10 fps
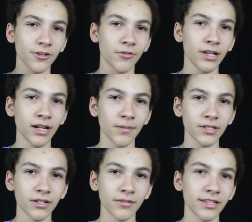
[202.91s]
is a great
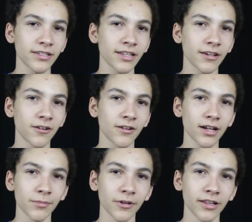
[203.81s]
option since they are
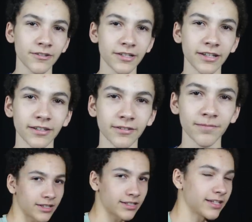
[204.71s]
hypoallergenic.
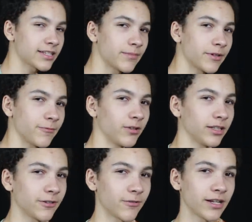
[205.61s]
Snakes can be
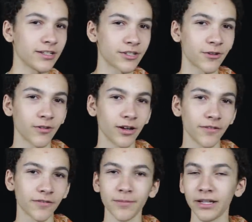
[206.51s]
really great to show
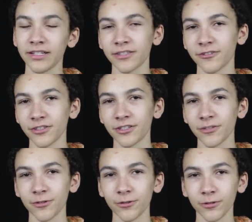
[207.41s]
off because they're just
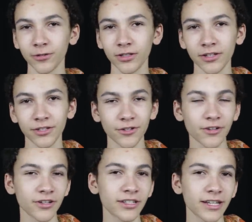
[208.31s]
so cool. You
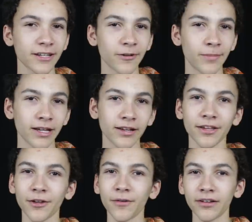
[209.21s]
can just take your pet
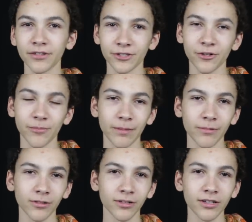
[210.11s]
and go out and show
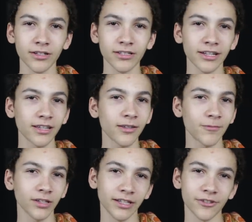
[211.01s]
people to get
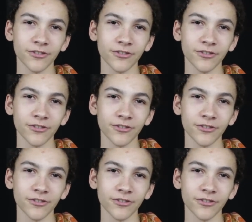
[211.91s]
them really